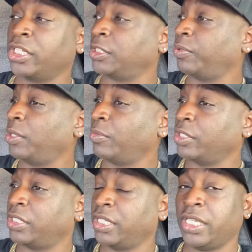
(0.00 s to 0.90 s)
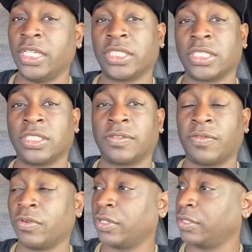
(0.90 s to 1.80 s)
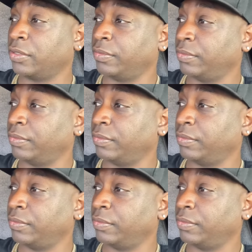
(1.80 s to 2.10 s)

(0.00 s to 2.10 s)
is pretty much the engines for